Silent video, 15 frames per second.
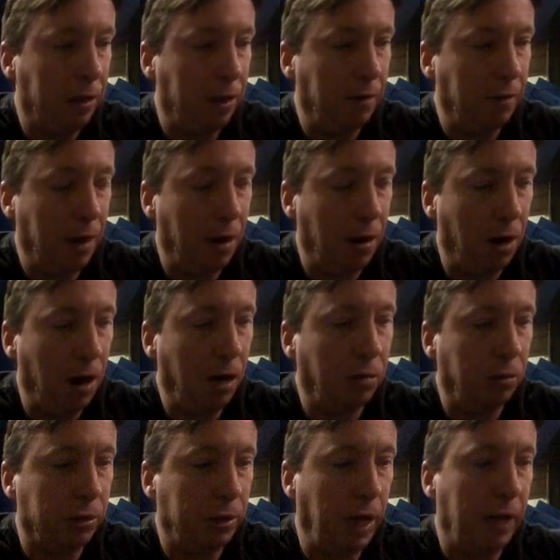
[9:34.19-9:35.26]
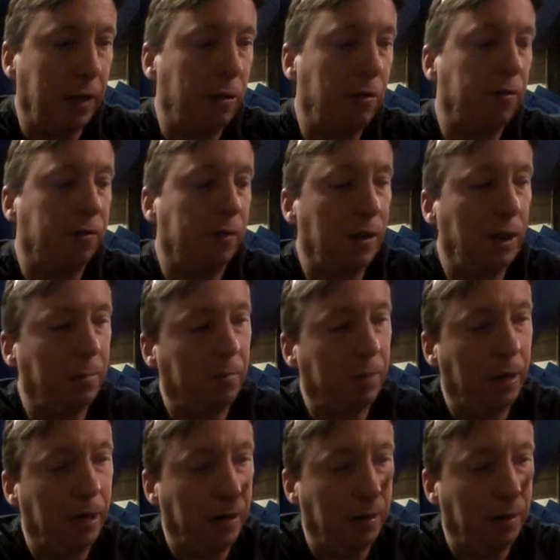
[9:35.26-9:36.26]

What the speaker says: conveyor auto cycle from